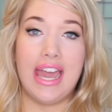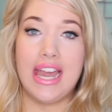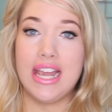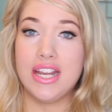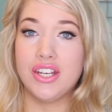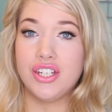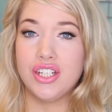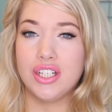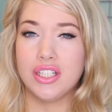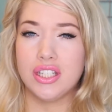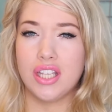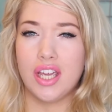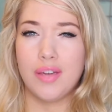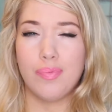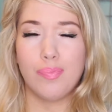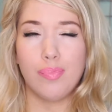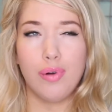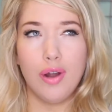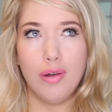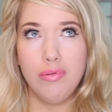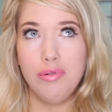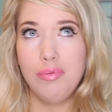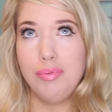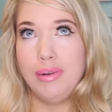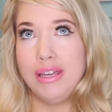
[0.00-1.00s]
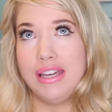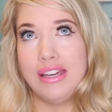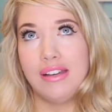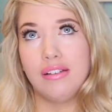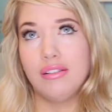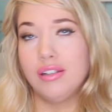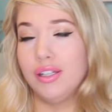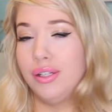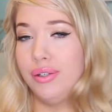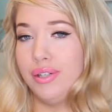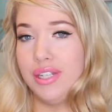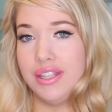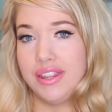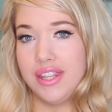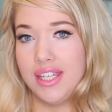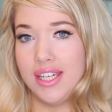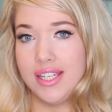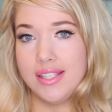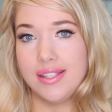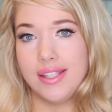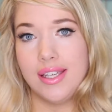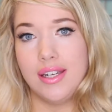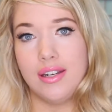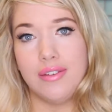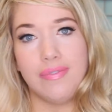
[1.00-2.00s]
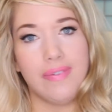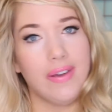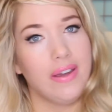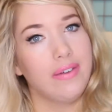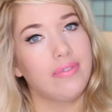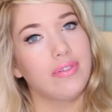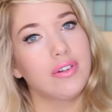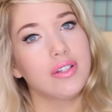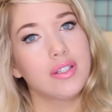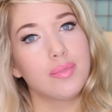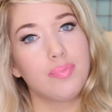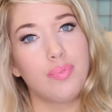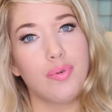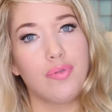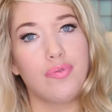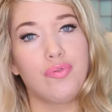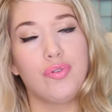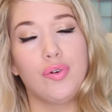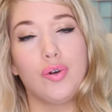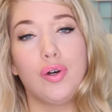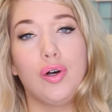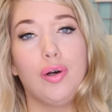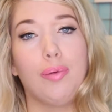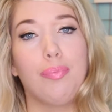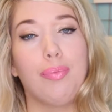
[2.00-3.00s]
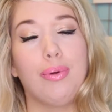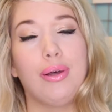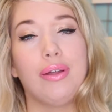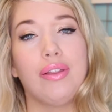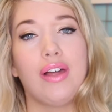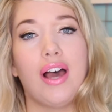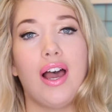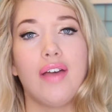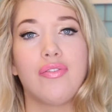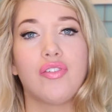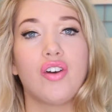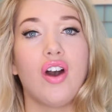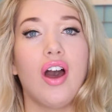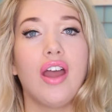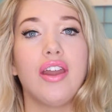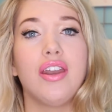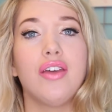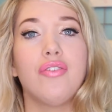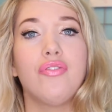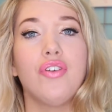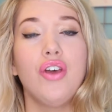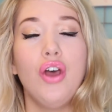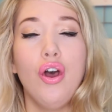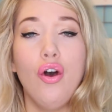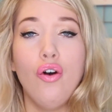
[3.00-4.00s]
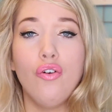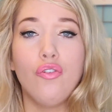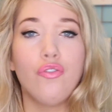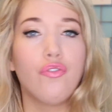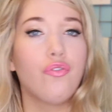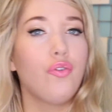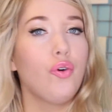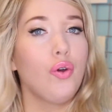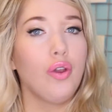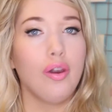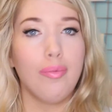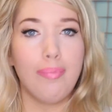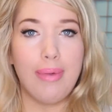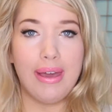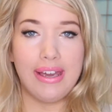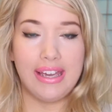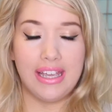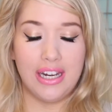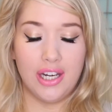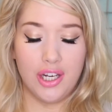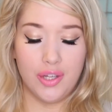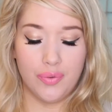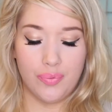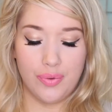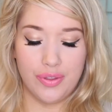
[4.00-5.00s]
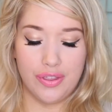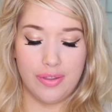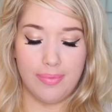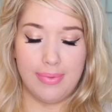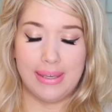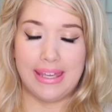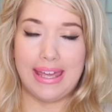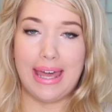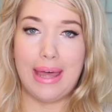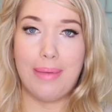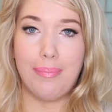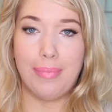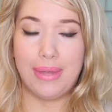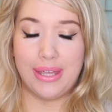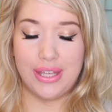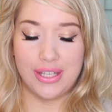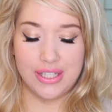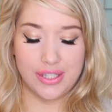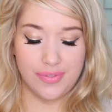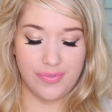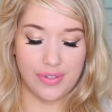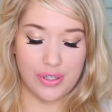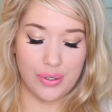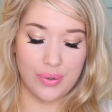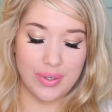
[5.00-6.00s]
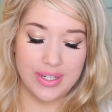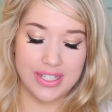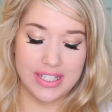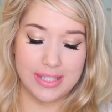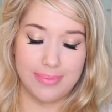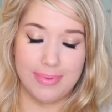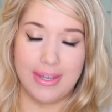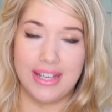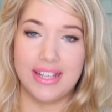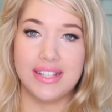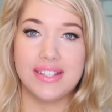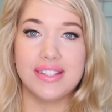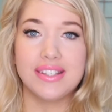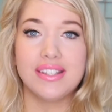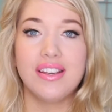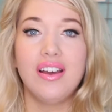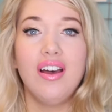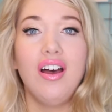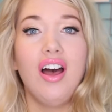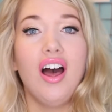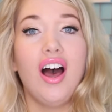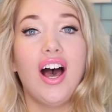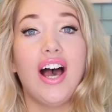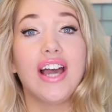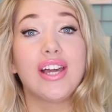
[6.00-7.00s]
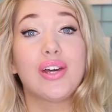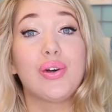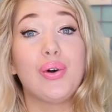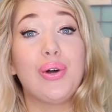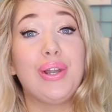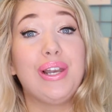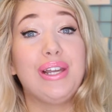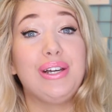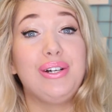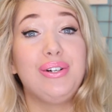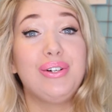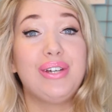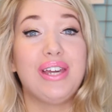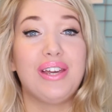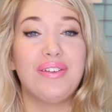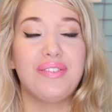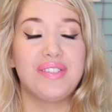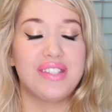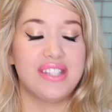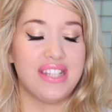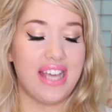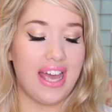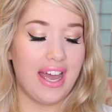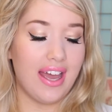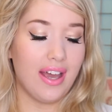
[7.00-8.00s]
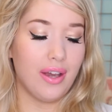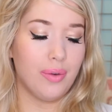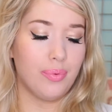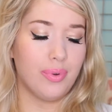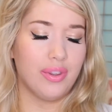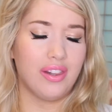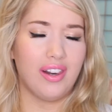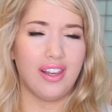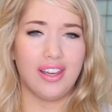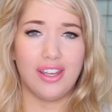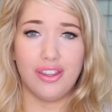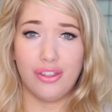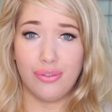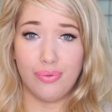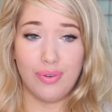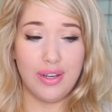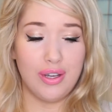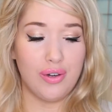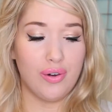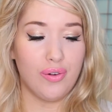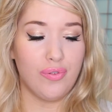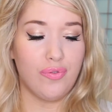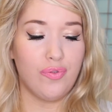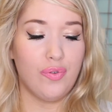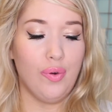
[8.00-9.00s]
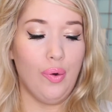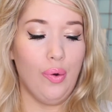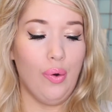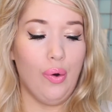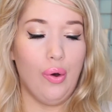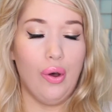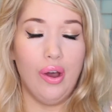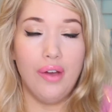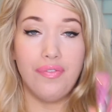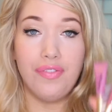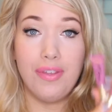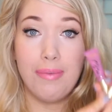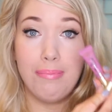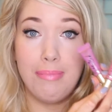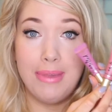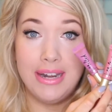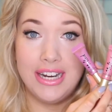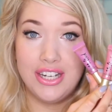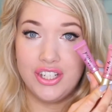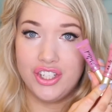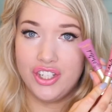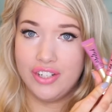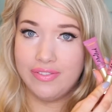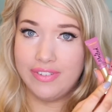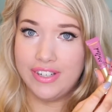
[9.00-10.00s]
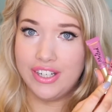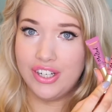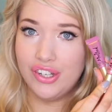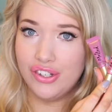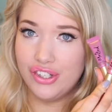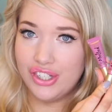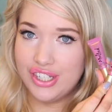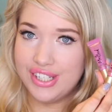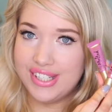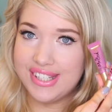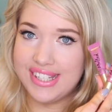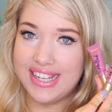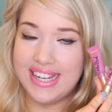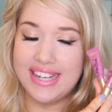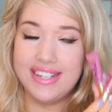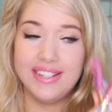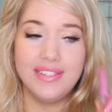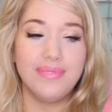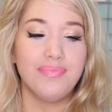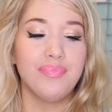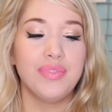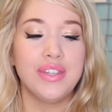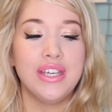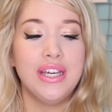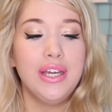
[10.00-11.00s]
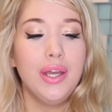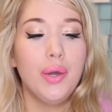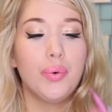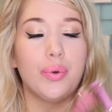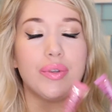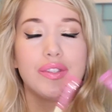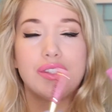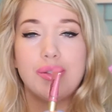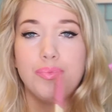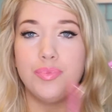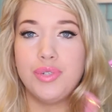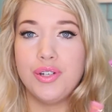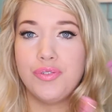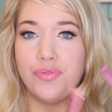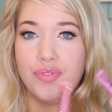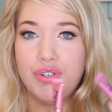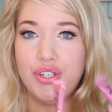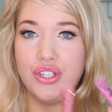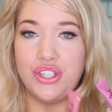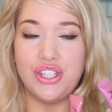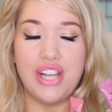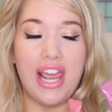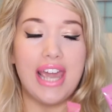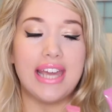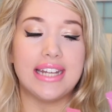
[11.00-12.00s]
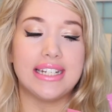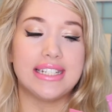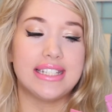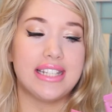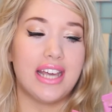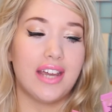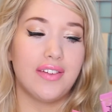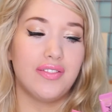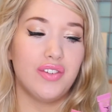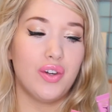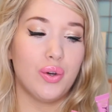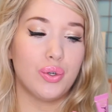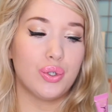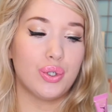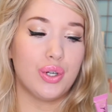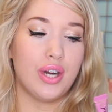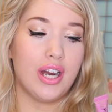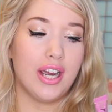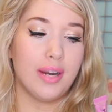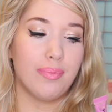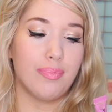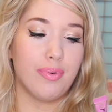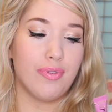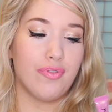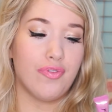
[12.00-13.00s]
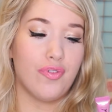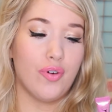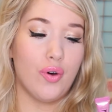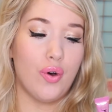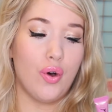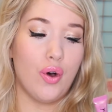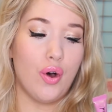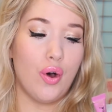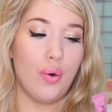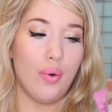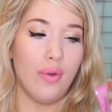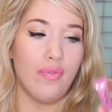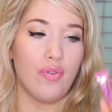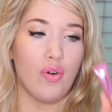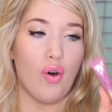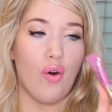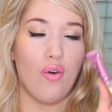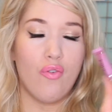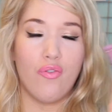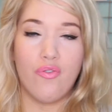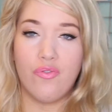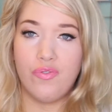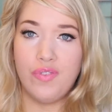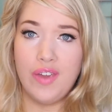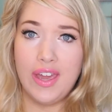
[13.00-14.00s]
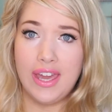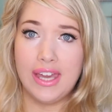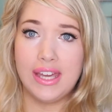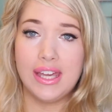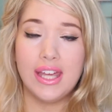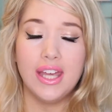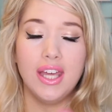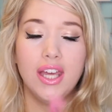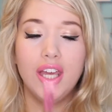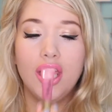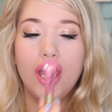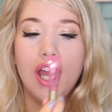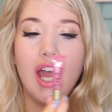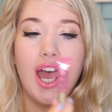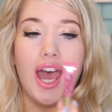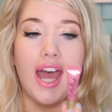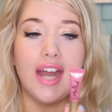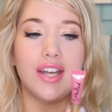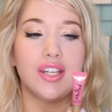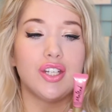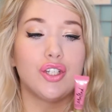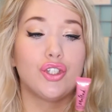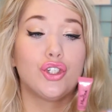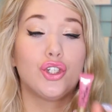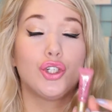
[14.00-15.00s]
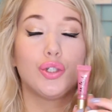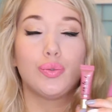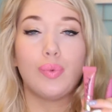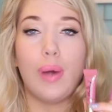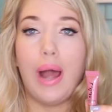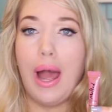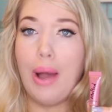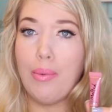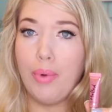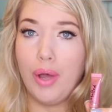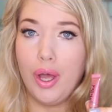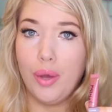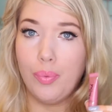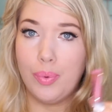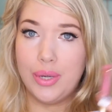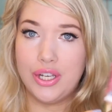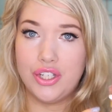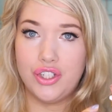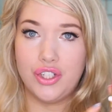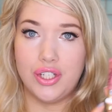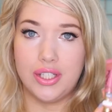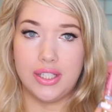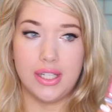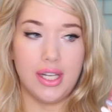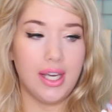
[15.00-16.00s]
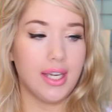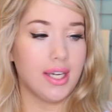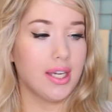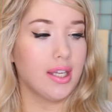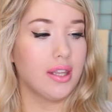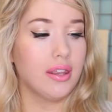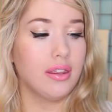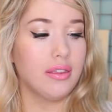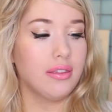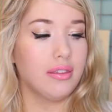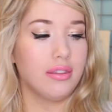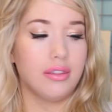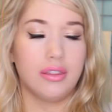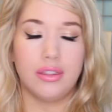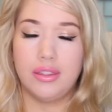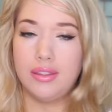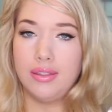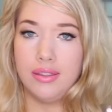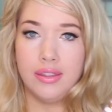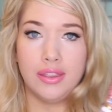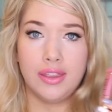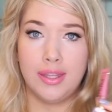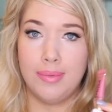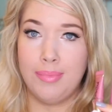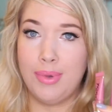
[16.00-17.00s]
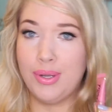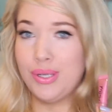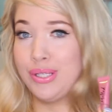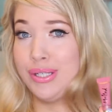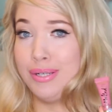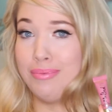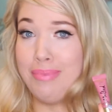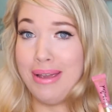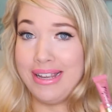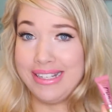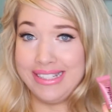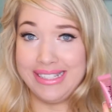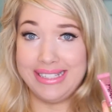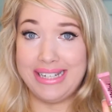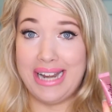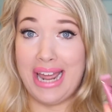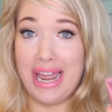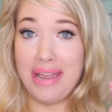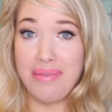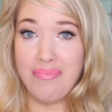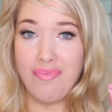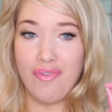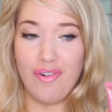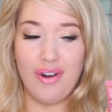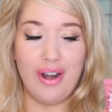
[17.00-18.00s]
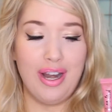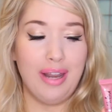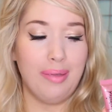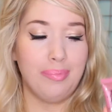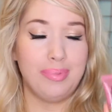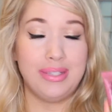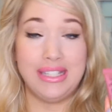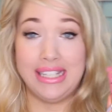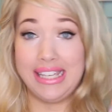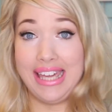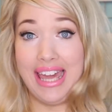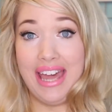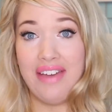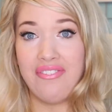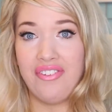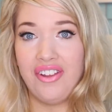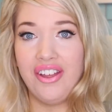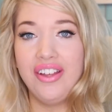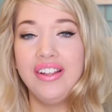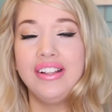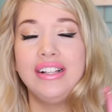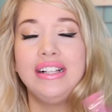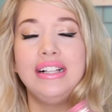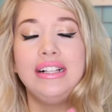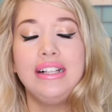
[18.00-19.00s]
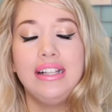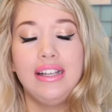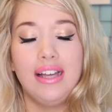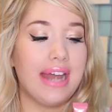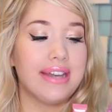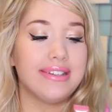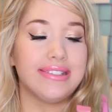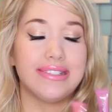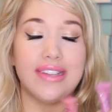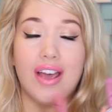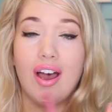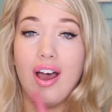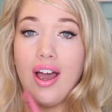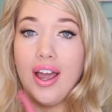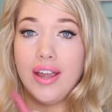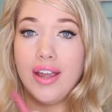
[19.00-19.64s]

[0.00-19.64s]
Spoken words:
ages. I've probably included these in a favourites before, but I've kind of fallen back in love with them again, because for Christmas I got a little gift set with like 3 or 4 of the miniature versions in, with some different shades that I've not tried before. We've got Fig and Chihuahua, which is like the most amazing name for a lipstick ever, and